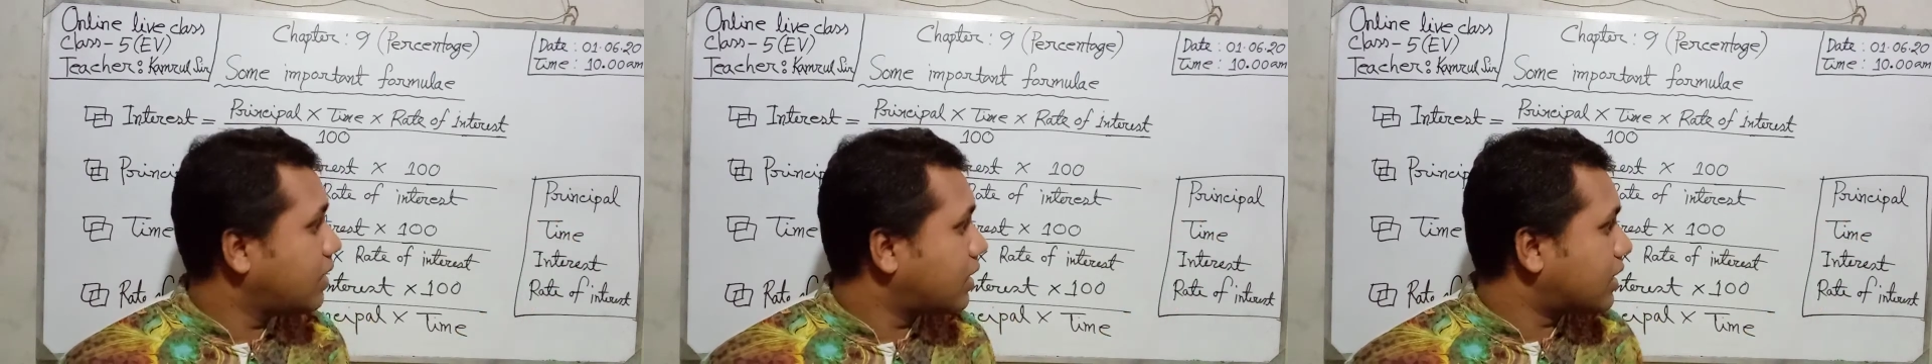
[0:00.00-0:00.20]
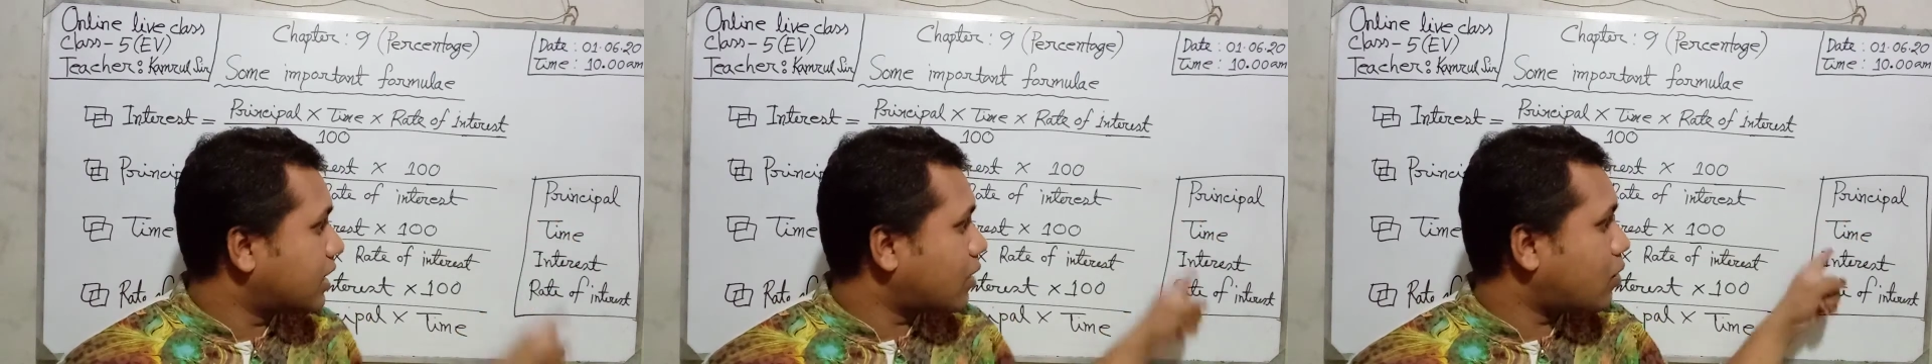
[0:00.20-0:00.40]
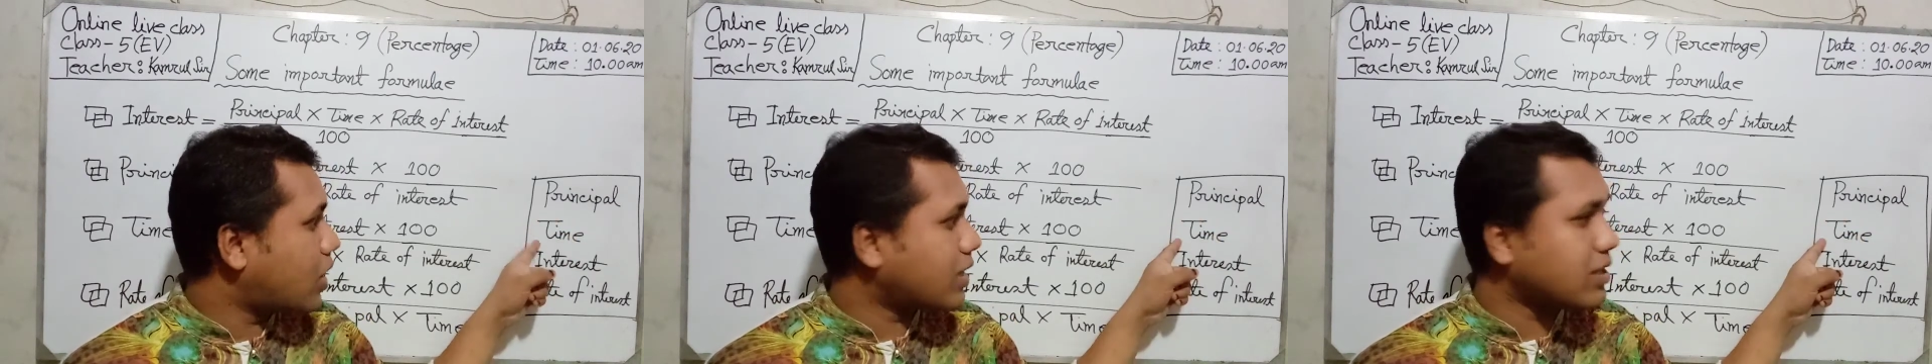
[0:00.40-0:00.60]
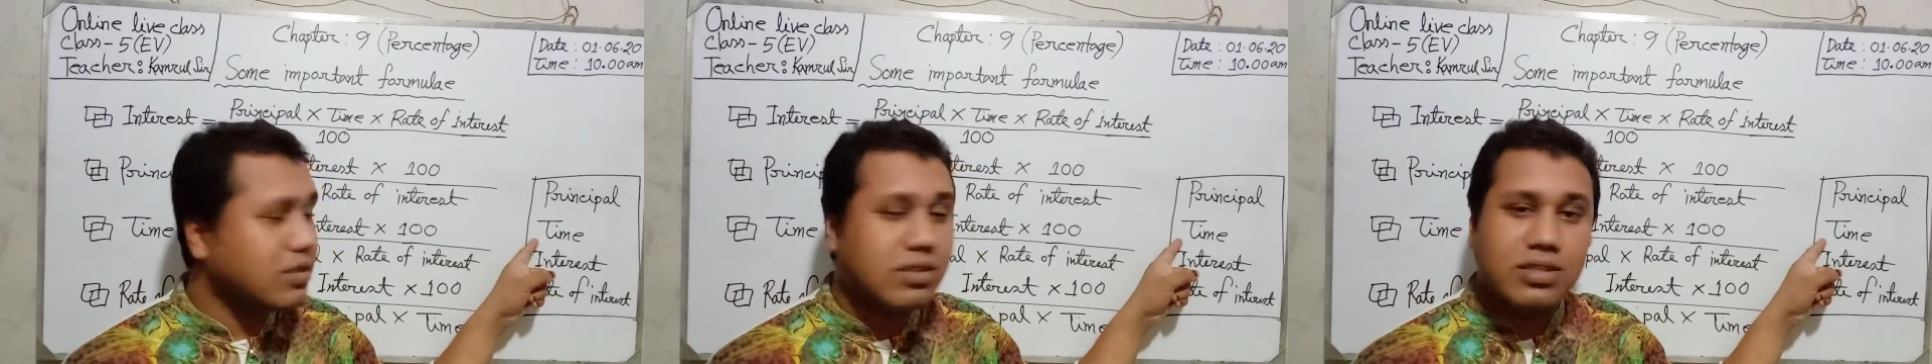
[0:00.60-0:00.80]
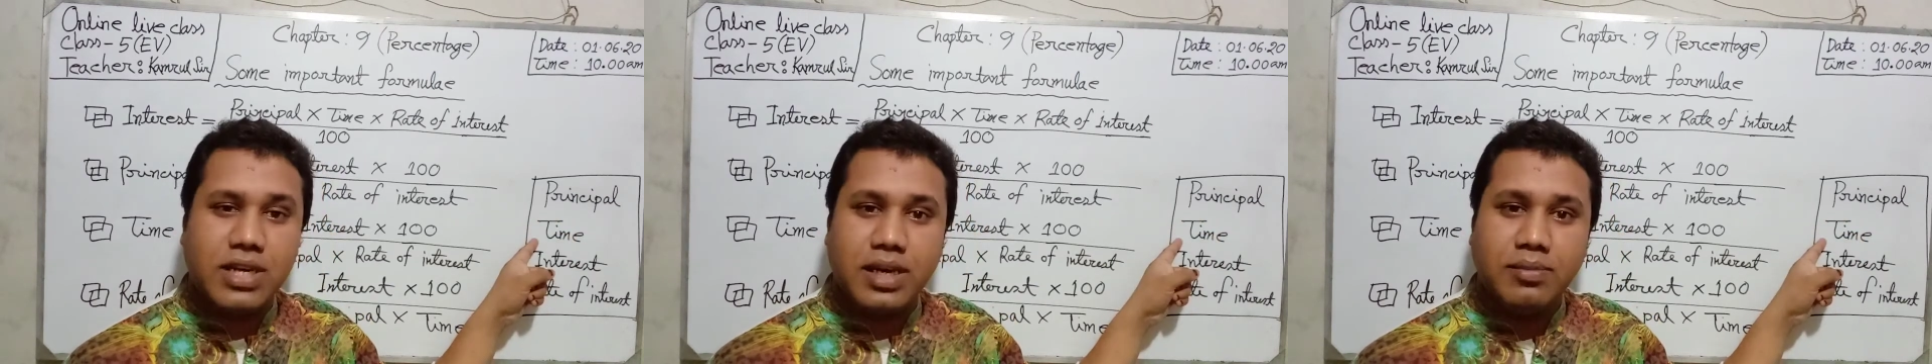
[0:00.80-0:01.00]
Now what
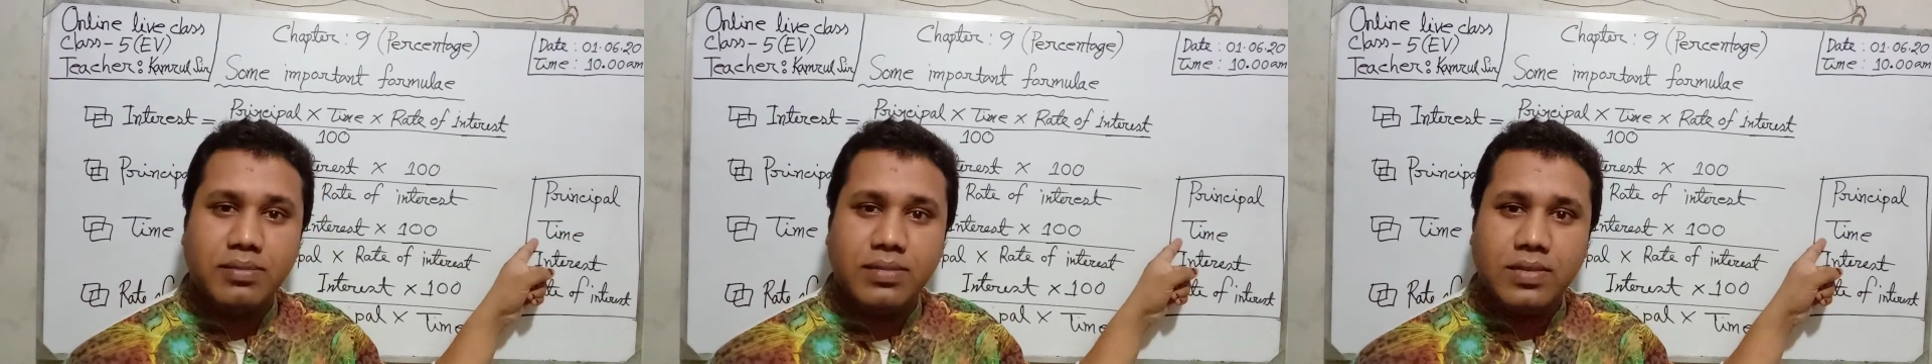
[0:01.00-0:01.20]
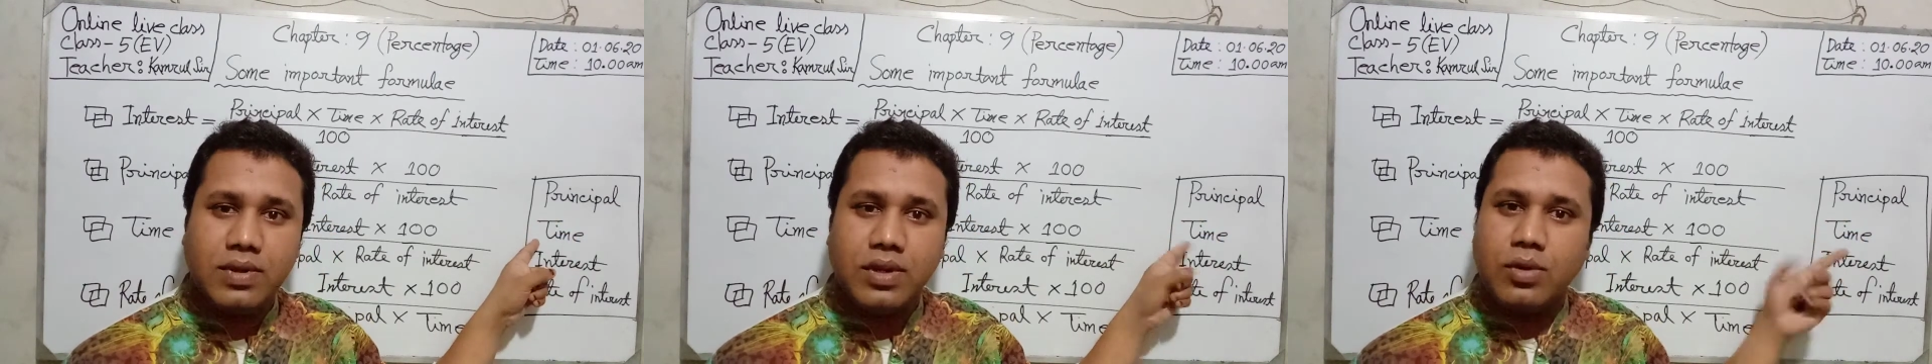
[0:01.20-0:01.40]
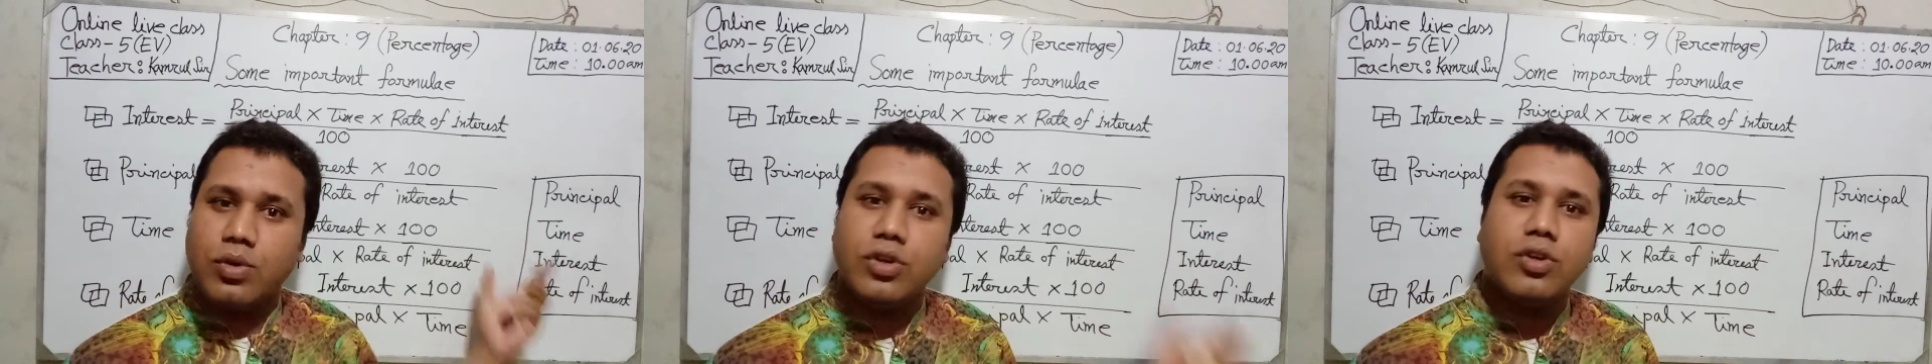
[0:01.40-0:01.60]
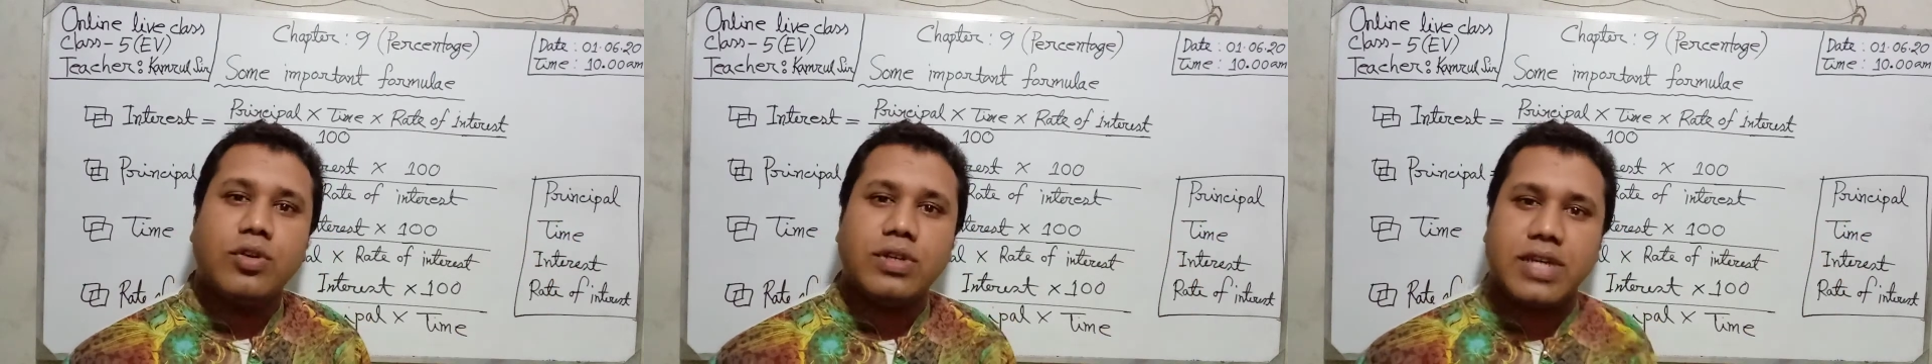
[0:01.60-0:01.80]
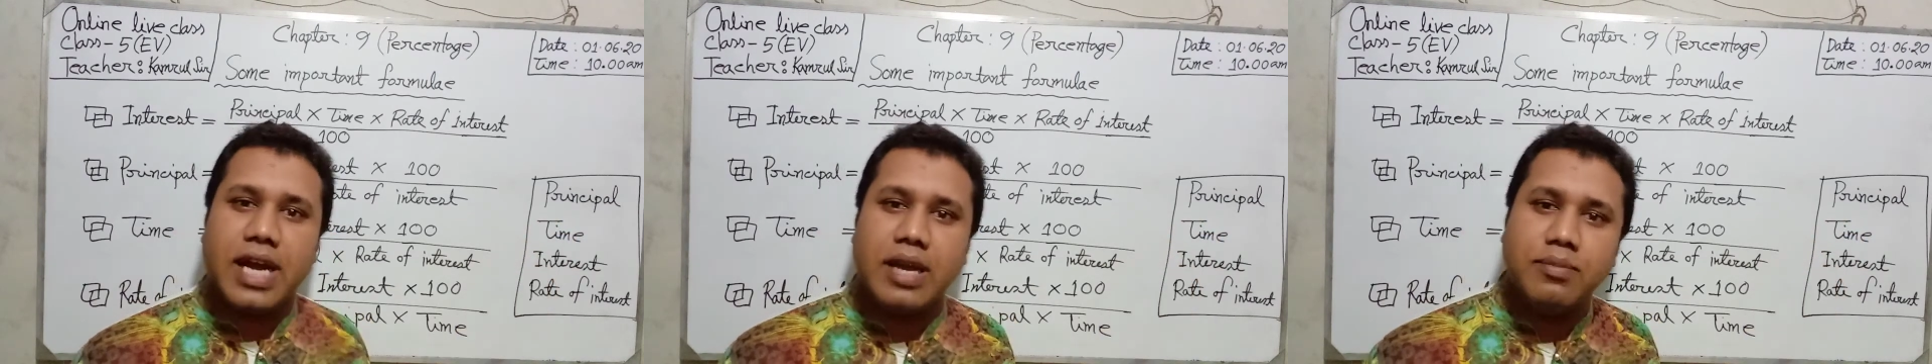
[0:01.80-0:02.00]
is time? We know
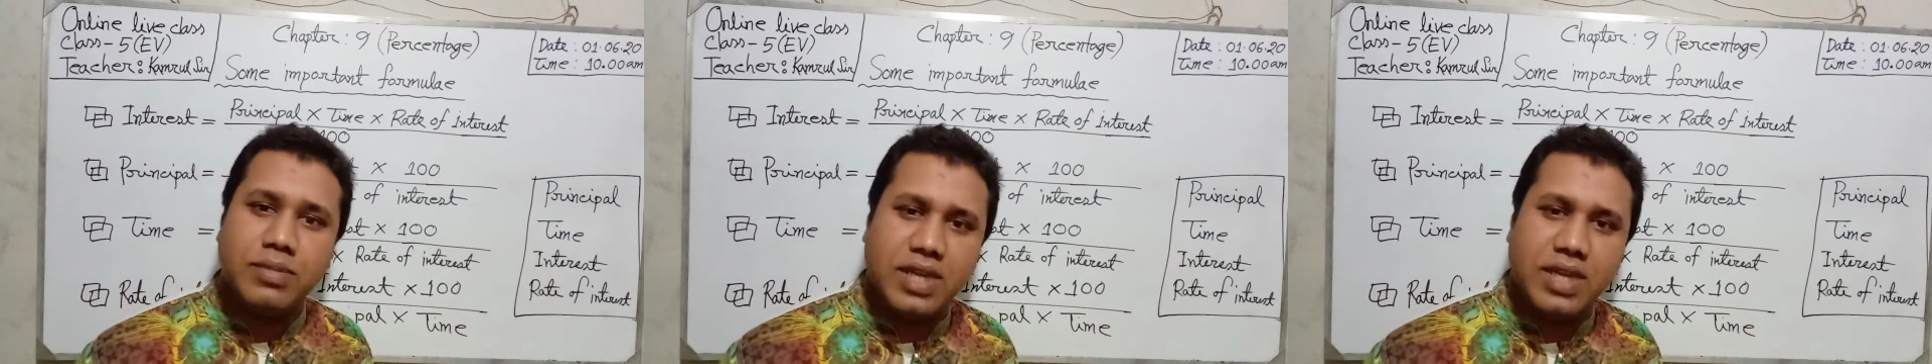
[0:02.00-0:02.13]
time,